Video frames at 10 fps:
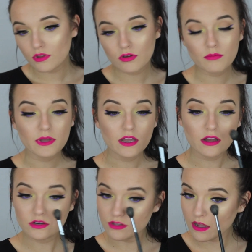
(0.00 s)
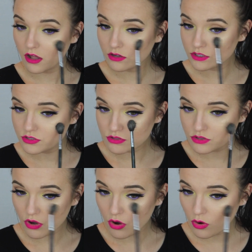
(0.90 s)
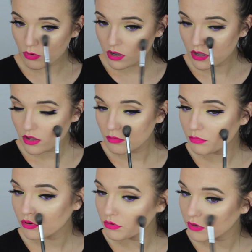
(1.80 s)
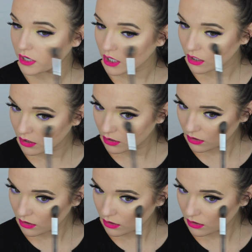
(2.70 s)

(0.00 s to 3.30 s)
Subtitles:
Oh my gosh, that color is so pretty.